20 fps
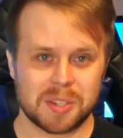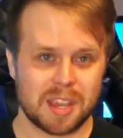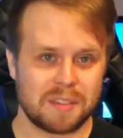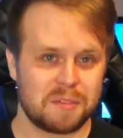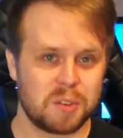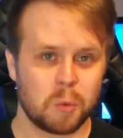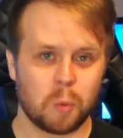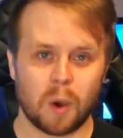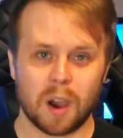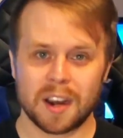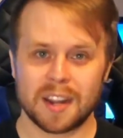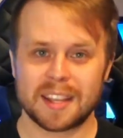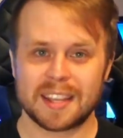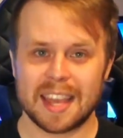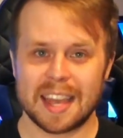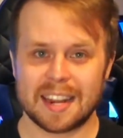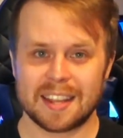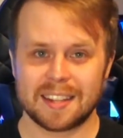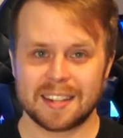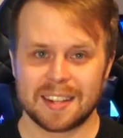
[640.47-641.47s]
If you wanna
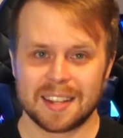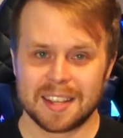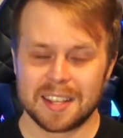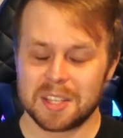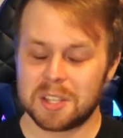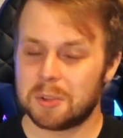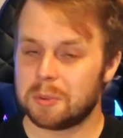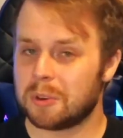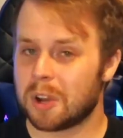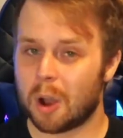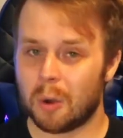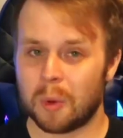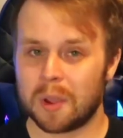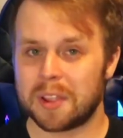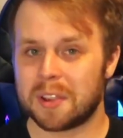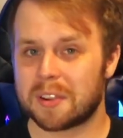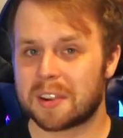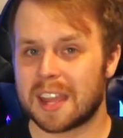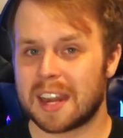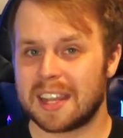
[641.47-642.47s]
get it, you know what
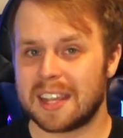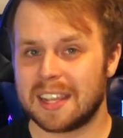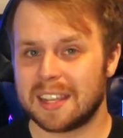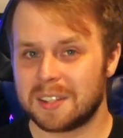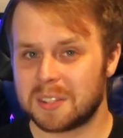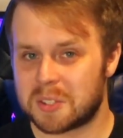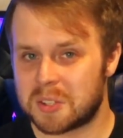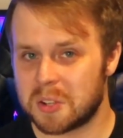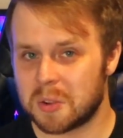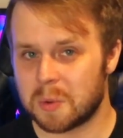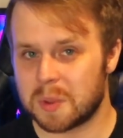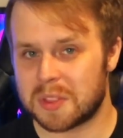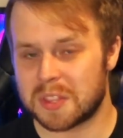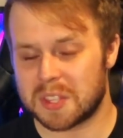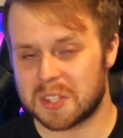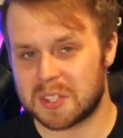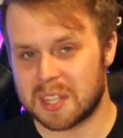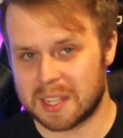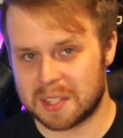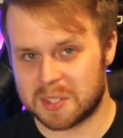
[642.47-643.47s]
you're getting into with the
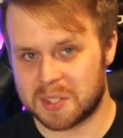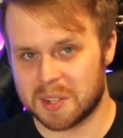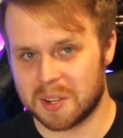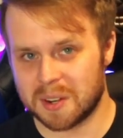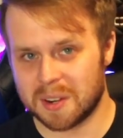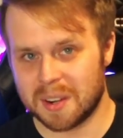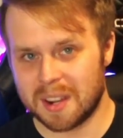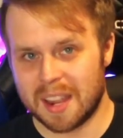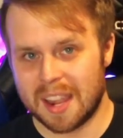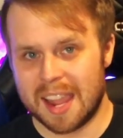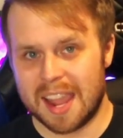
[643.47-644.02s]
sensor,